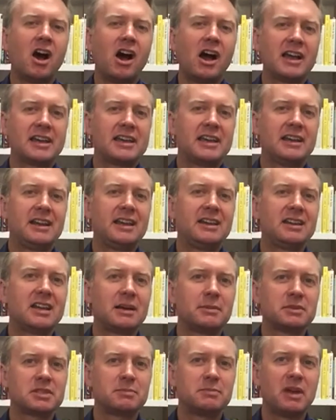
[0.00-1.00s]
I can end
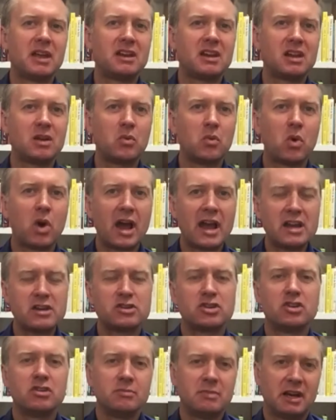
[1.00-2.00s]
up spending way
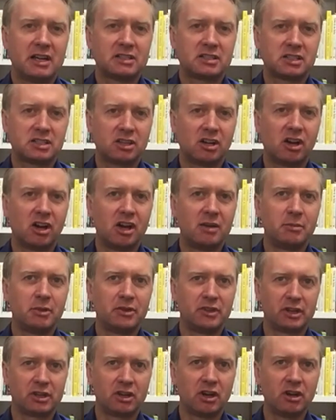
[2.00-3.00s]
too much time
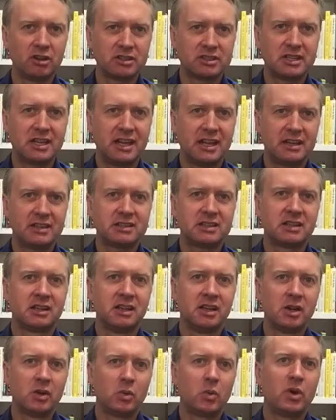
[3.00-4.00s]
on the content
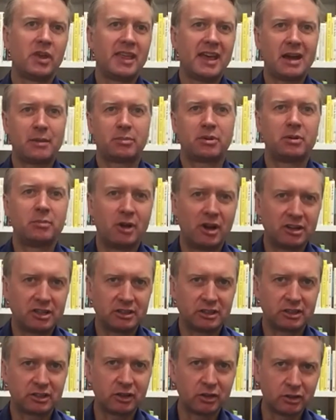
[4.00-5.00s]
without
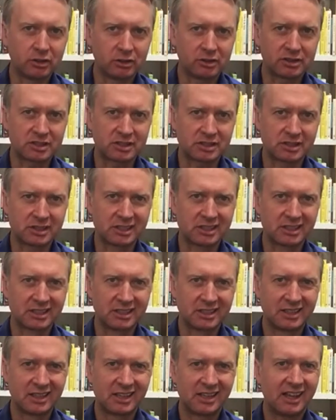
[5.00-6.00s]
promoting the course.
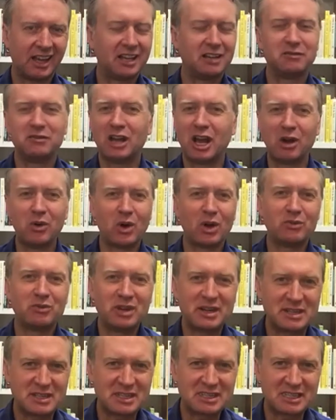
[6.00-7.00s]
And if no one
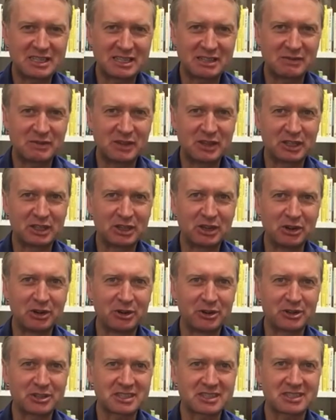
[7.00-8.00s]
registers for the
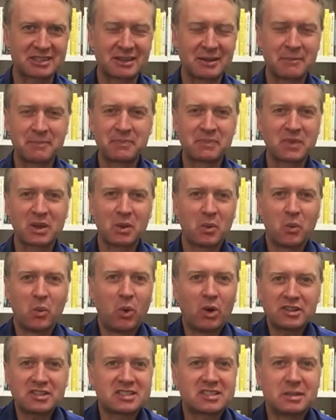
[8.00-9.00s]
course,
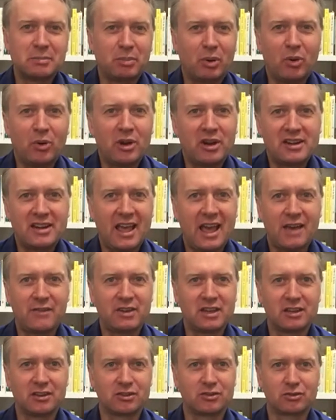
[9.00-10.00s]
what's the point
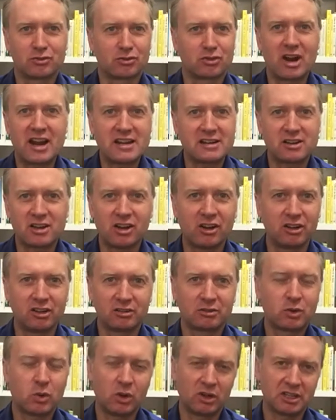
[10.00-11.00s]
having great
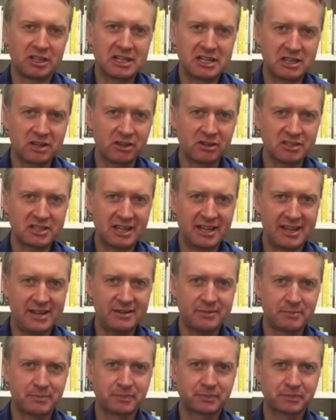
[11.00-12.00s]
co- quality
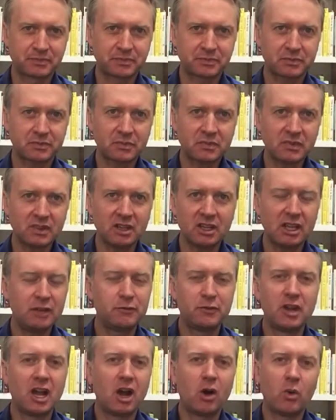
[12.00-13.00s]
content
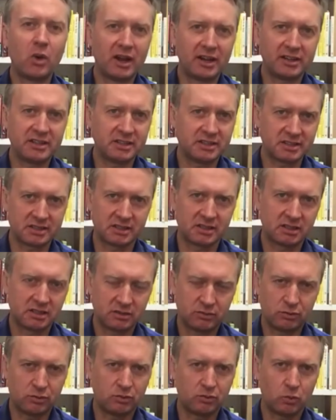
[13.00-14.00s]
if no one is
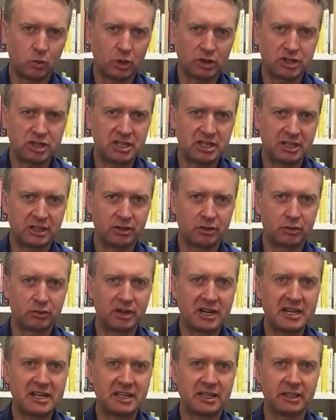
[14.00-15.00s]
watching it or
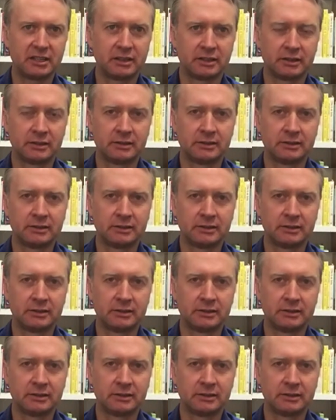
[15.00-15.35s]
reading it?